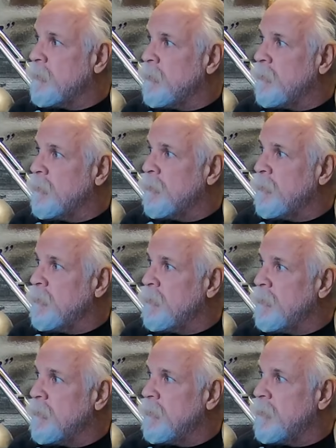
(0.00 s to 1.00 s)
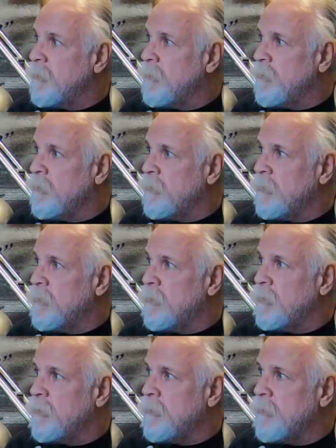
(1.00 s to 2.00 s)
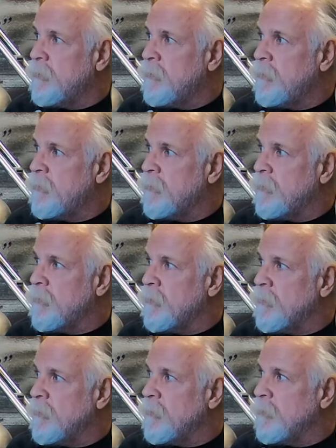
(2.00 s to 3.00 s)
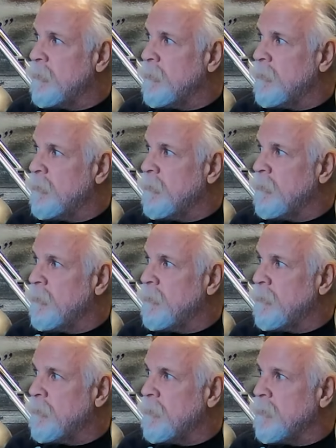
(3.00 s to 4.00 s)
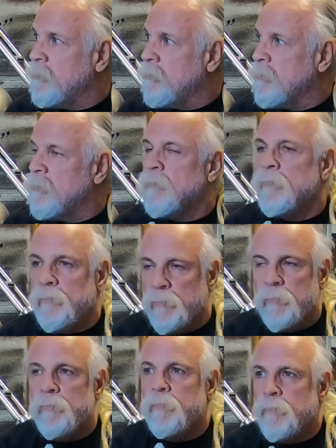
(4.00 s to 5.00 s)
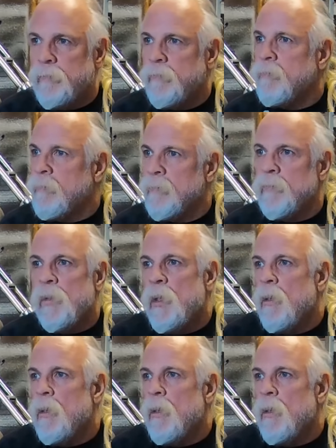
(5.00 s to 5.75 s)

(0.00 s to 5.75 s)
This person isn't speaking.